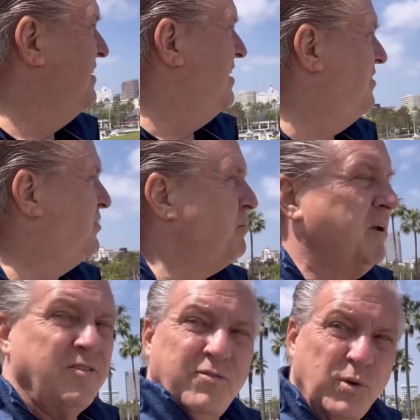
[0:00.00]
If
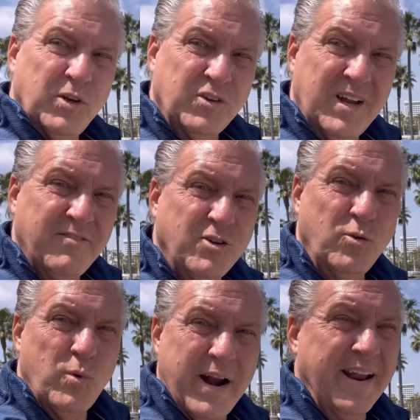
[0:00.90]
somebody's foolish enough to
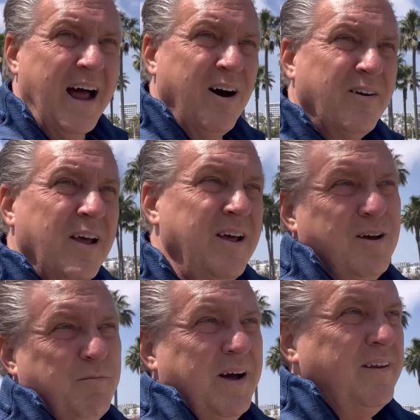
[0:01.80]
rent it out.
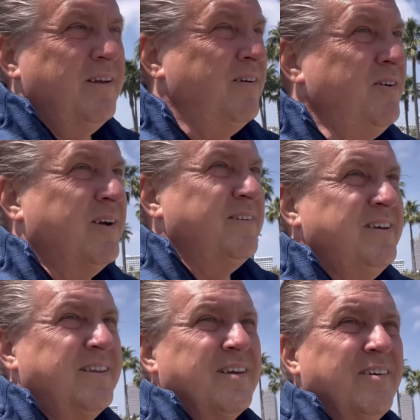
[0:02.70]
But, you know, you can
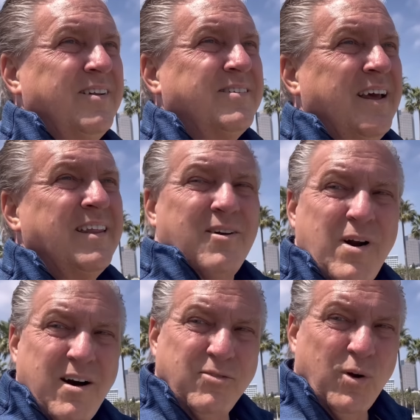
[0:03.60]
sit there and say that
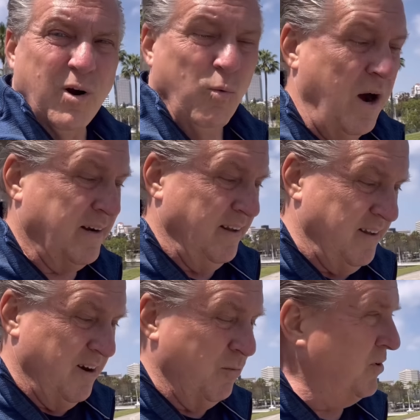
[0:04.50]
Ralph Lauren walked in
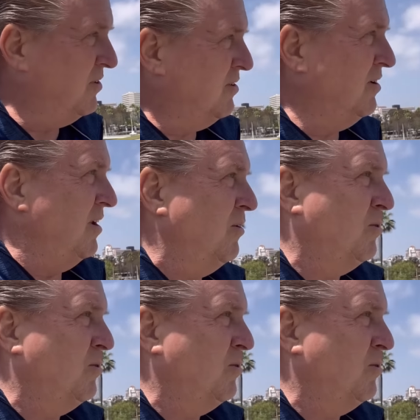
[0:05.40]
there and was, you know,